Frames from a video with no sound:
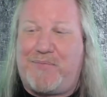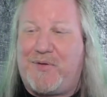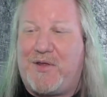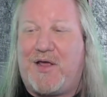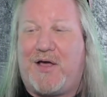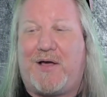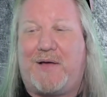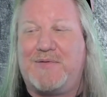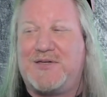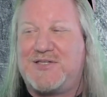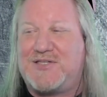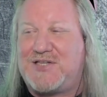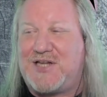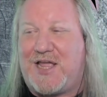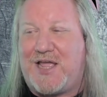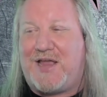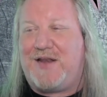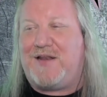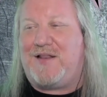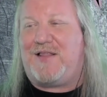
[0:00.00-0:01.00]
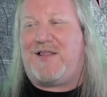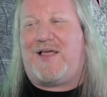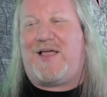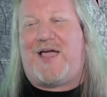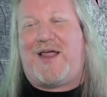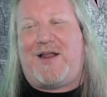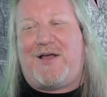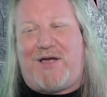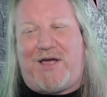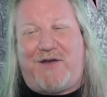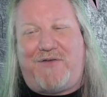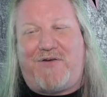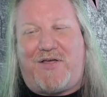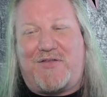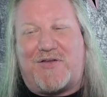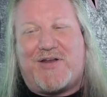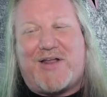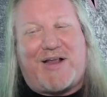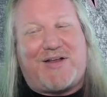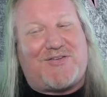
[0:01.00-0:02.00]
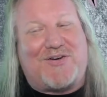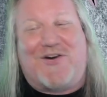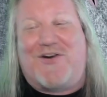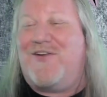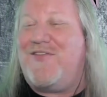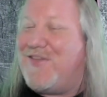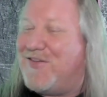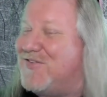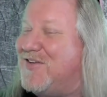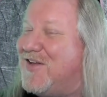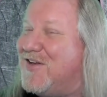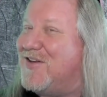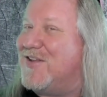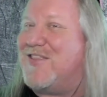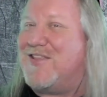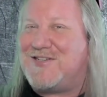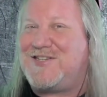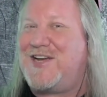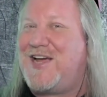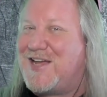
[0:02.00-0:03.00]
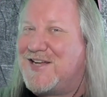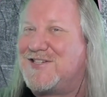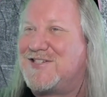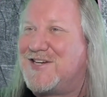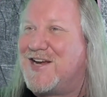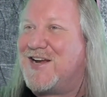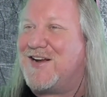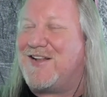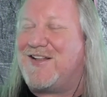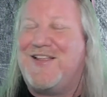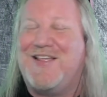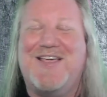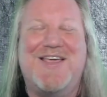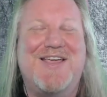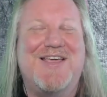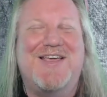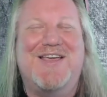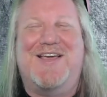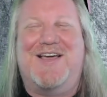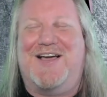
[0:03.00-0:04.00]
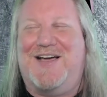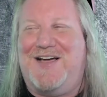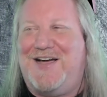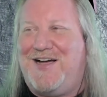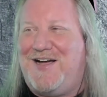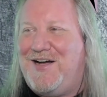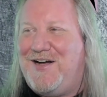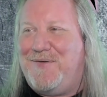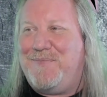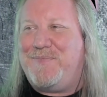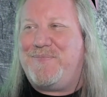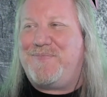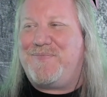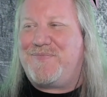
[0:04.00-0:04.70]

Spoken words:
But you know, I'm just saying, I'd rather not turn this into the Jazz Channel, unless